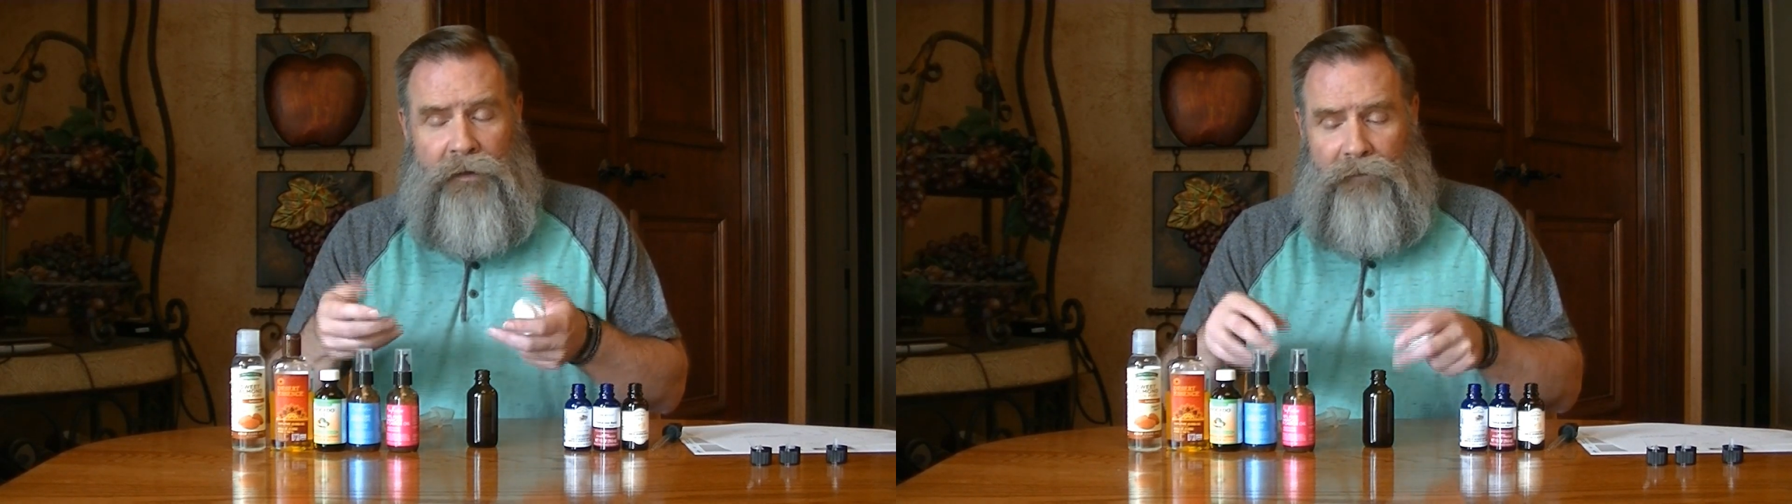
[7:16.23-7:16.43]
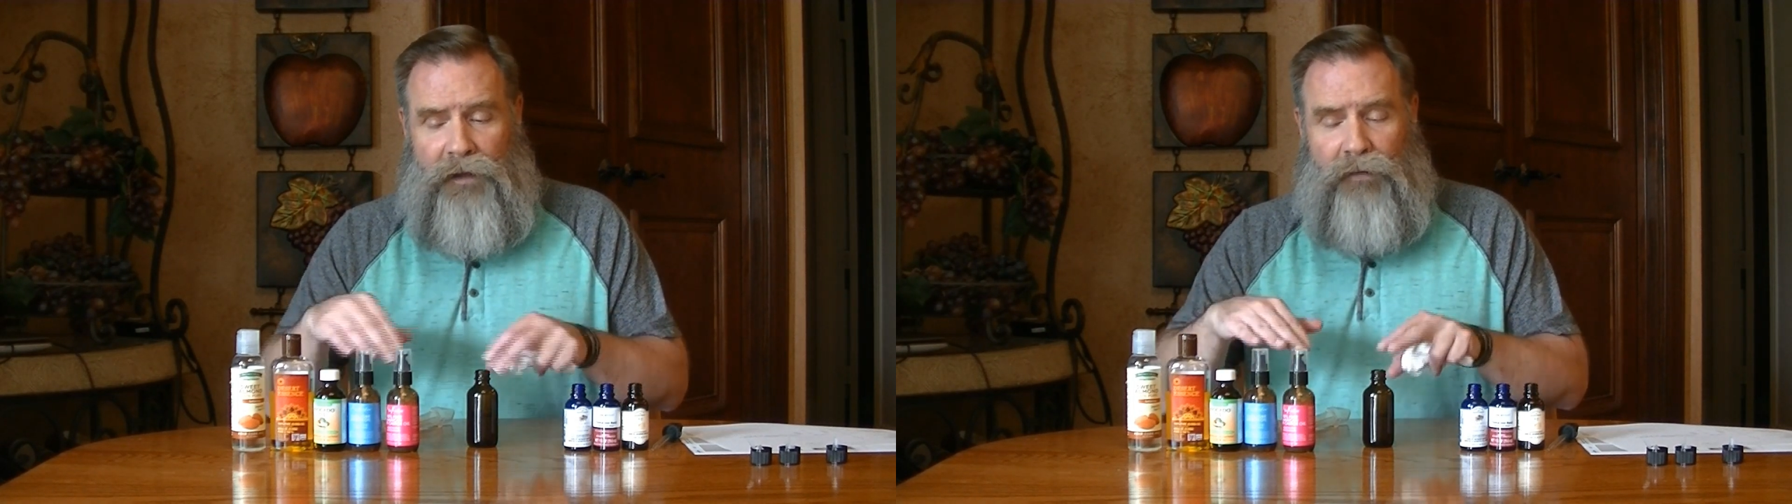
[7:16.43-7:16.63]

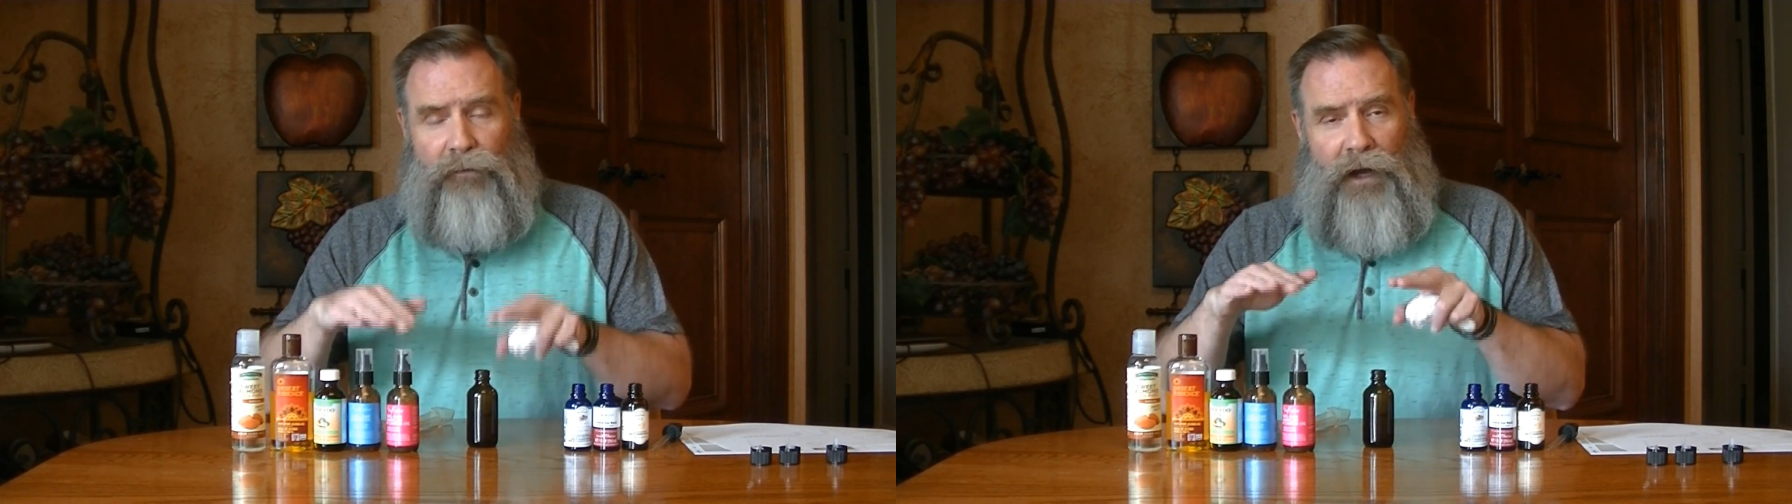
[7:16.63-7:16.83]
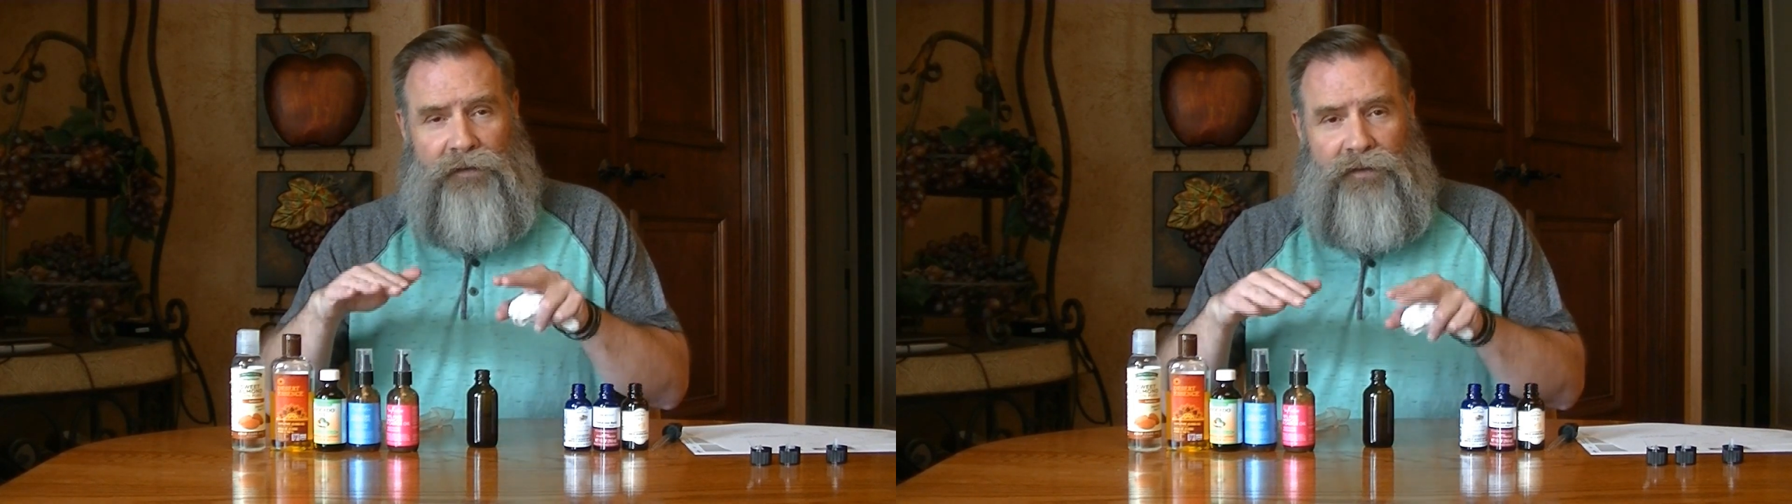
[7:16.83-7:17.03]
It
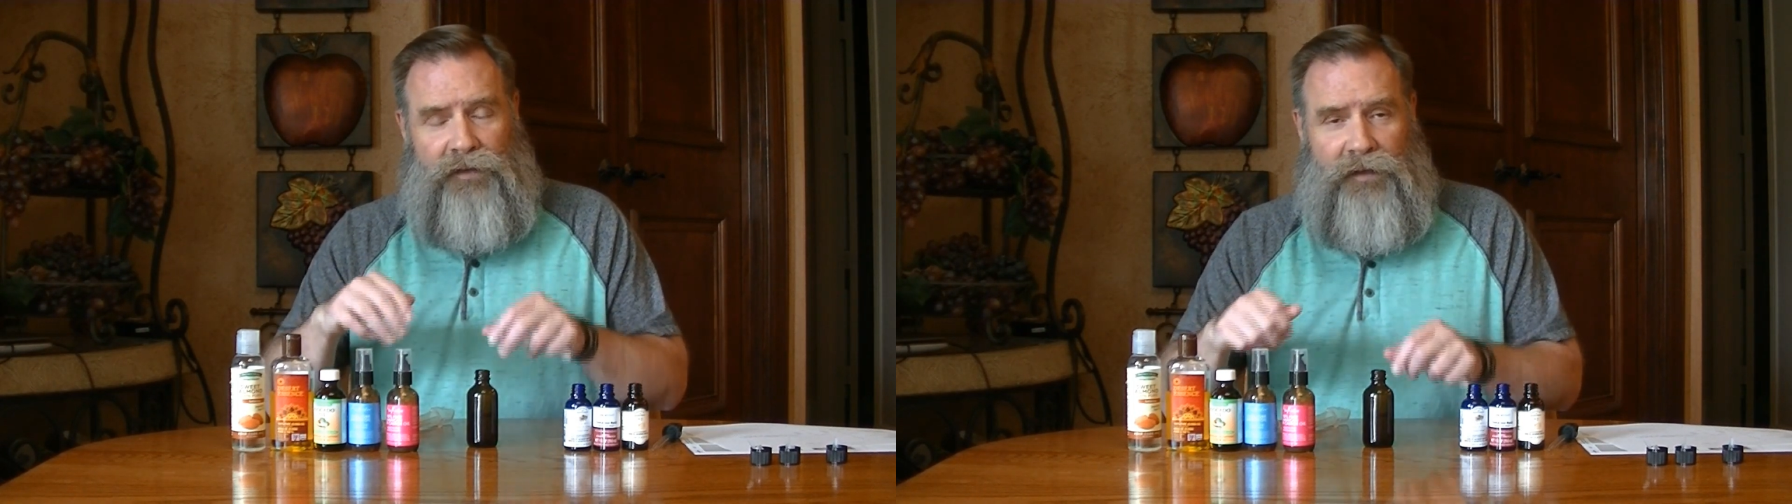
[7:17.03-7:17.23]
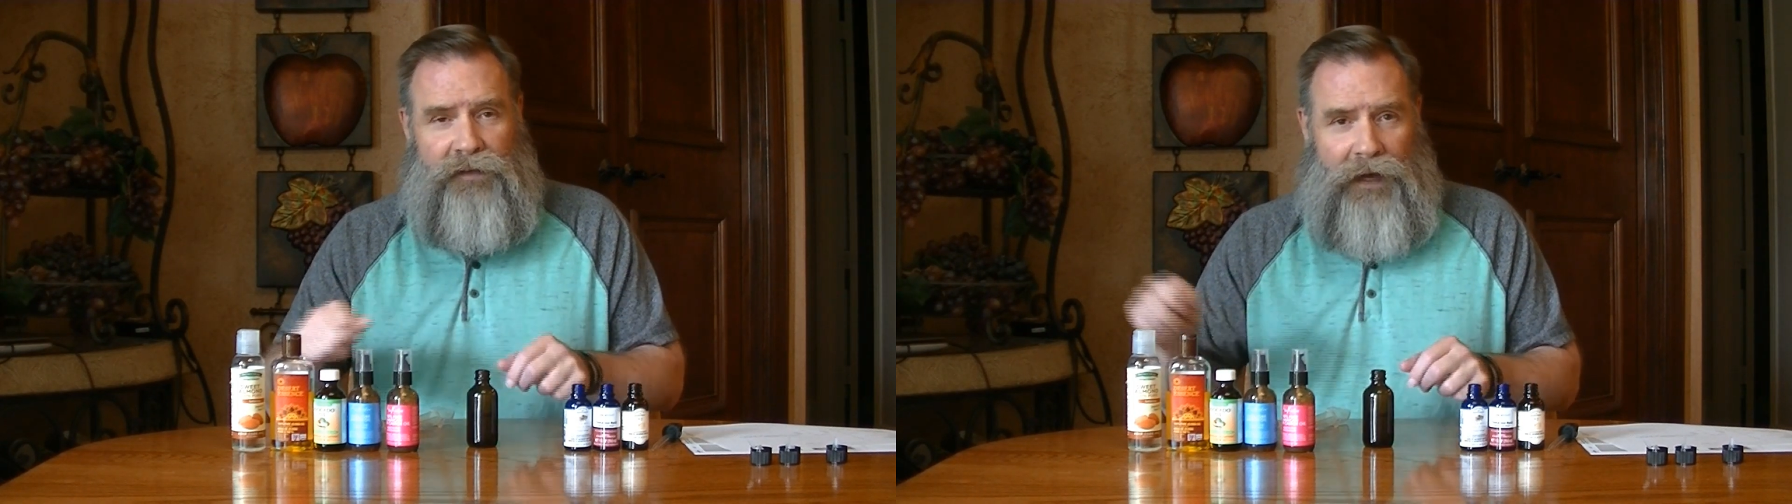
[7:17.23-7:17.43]
rises to
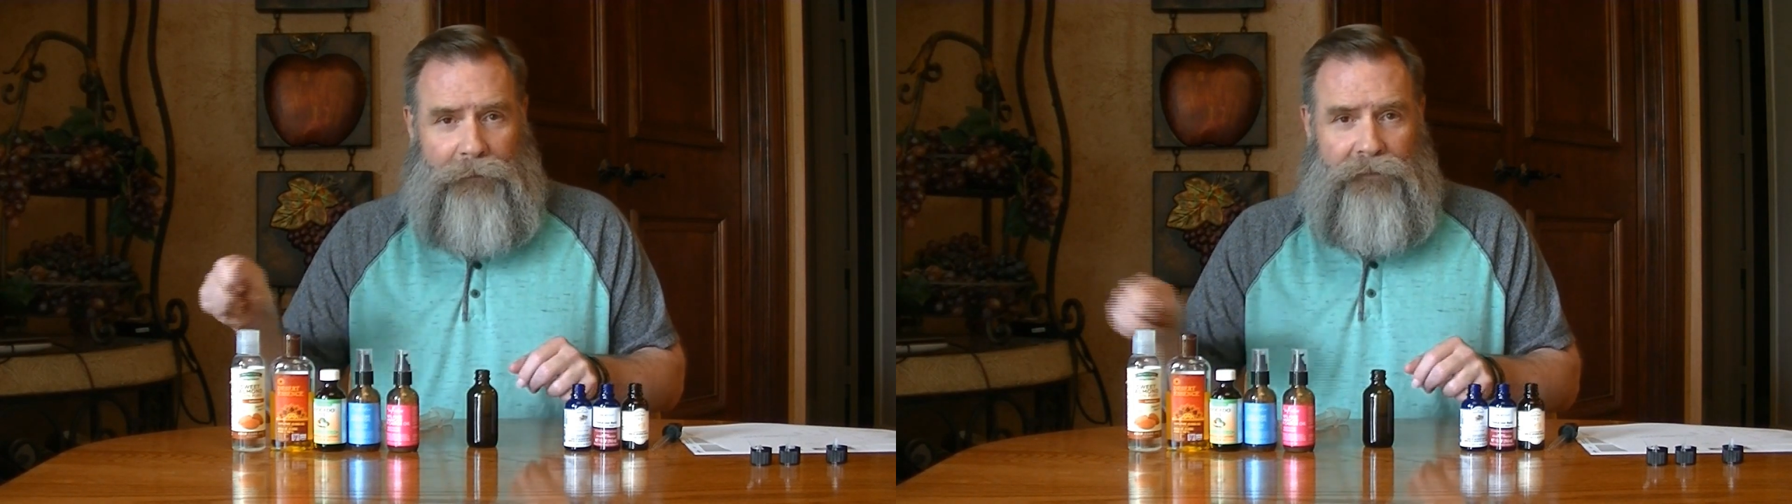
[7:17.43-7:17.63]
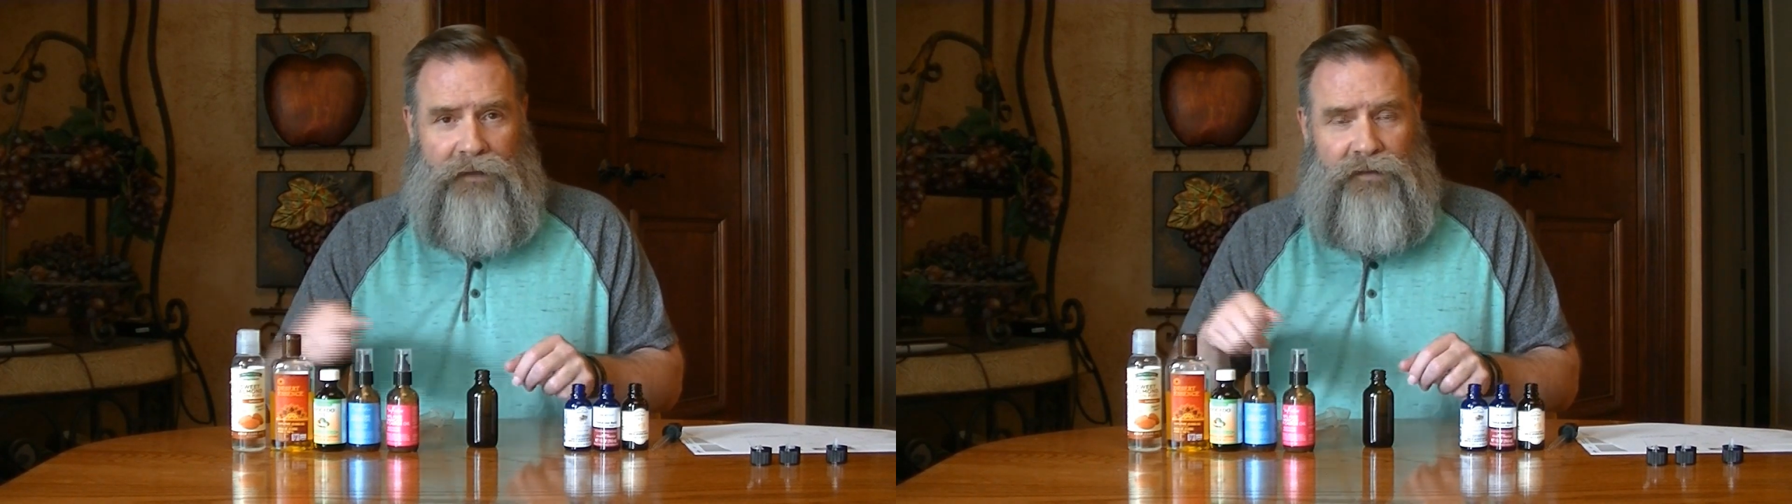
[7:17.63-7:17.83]
the top,
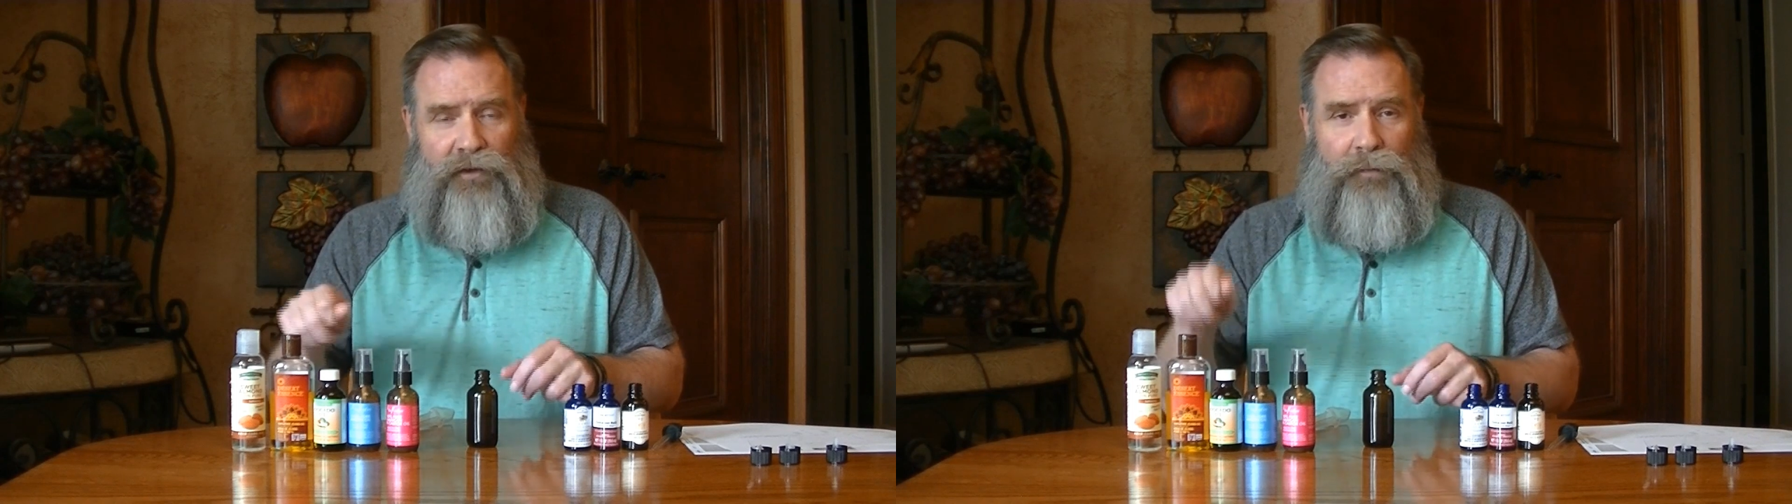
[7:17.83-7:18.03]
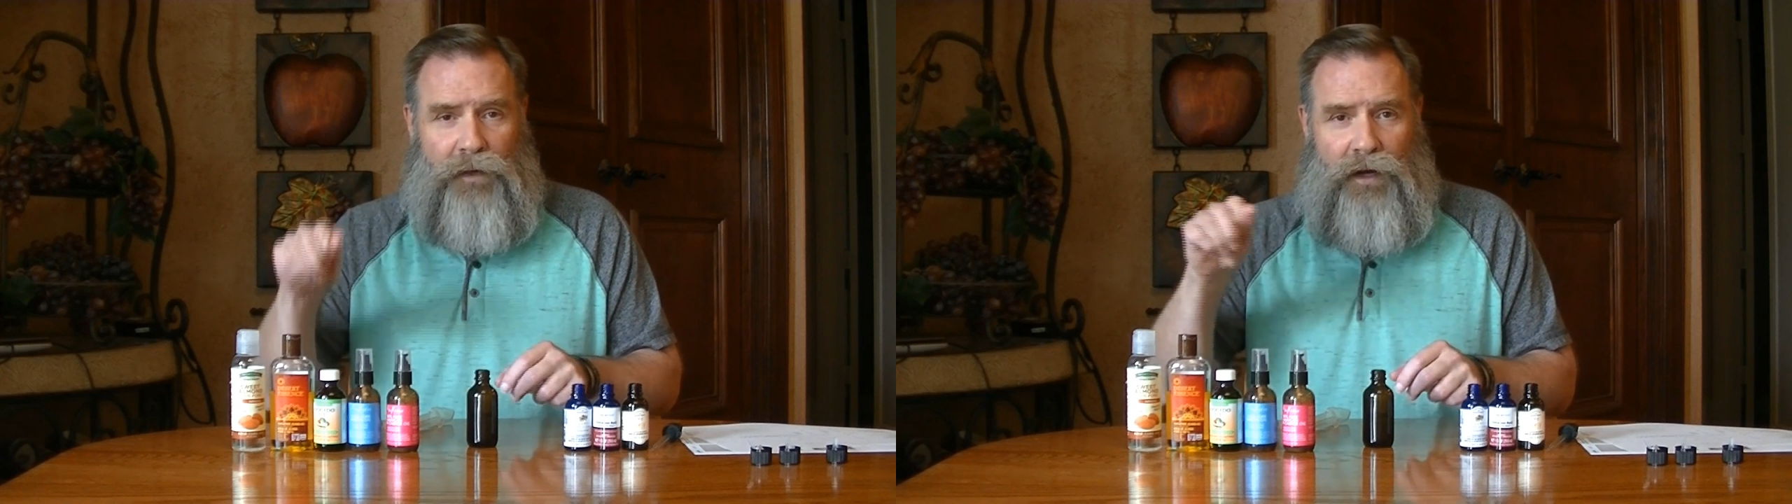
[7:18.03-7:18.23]
they
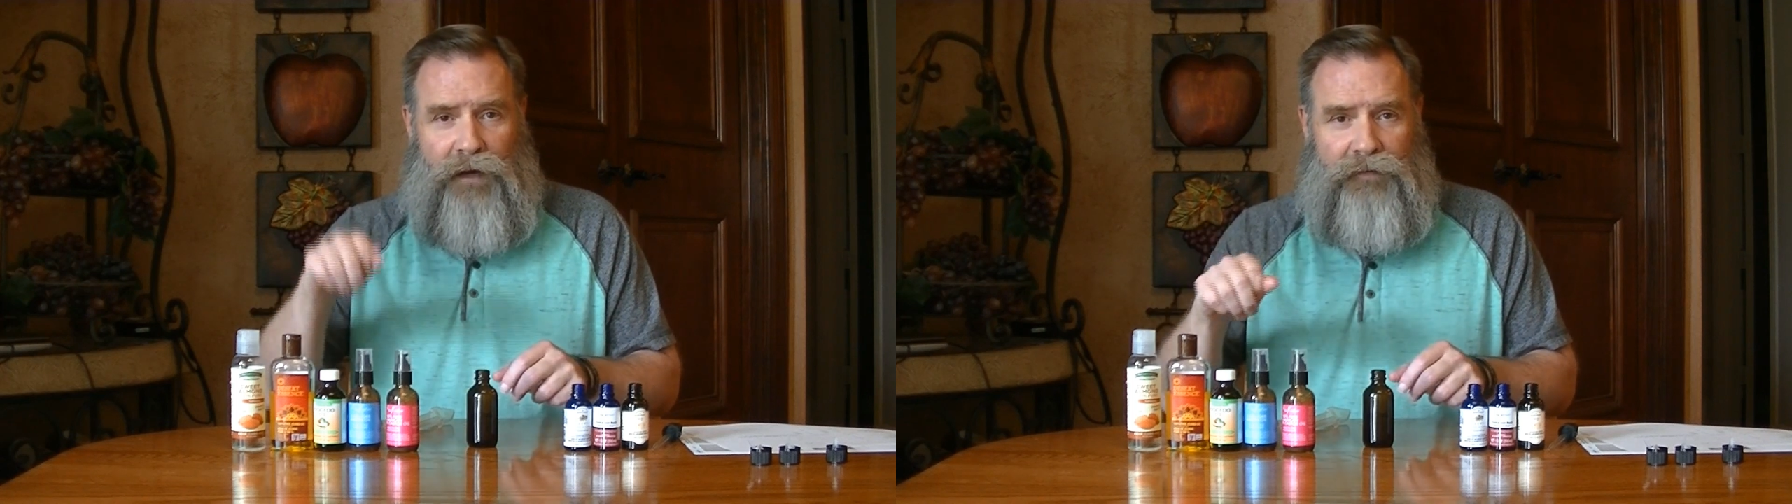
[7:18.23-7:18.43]
scoop it off,